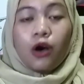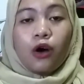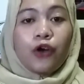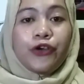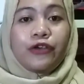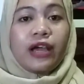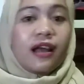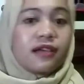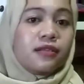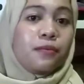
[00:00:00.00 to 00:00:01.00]
or you can
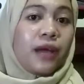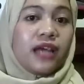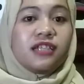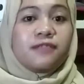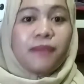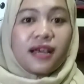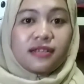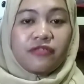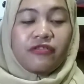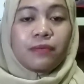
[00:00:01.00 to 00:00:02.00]
ask them by the
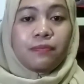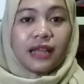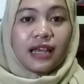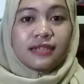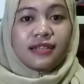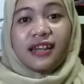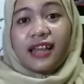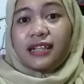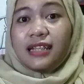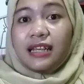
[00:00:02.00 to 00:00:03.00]
specific place that they
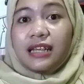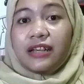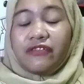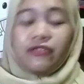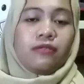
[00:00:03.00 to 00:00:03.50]
live,